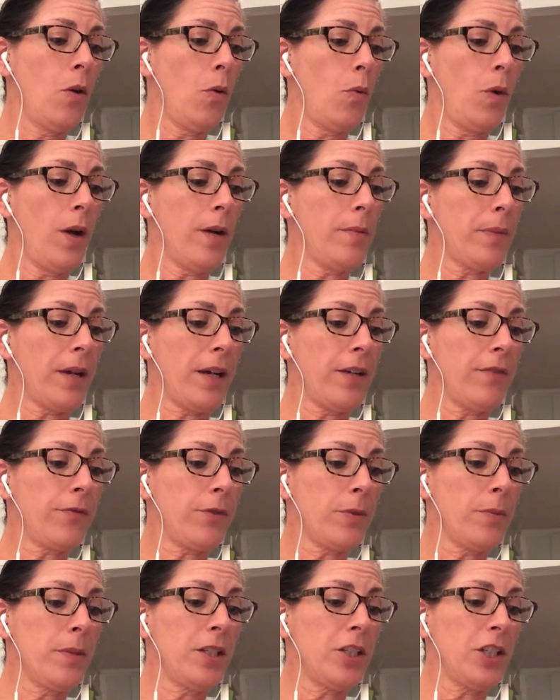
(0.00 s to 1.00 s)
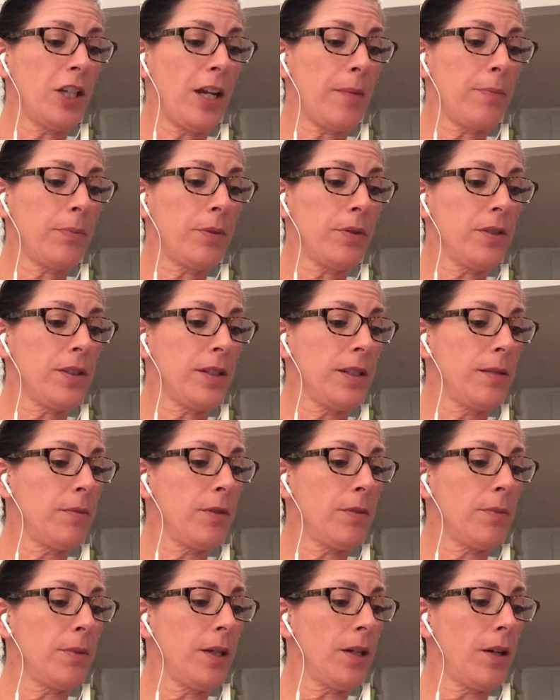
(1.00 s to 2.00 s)
One bite from each apple seemed
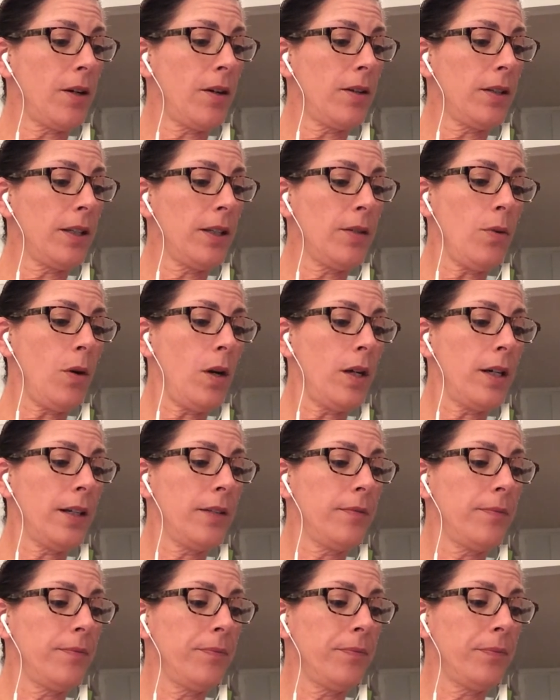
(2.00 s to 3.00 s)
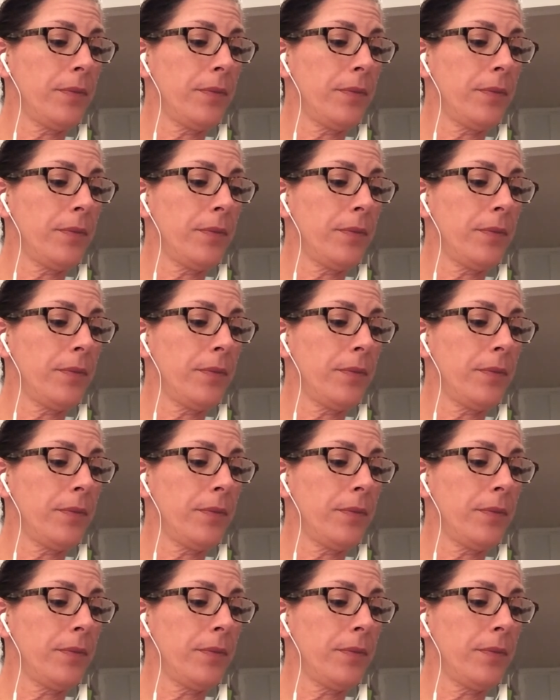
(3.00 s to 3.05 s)
to be all he wanted,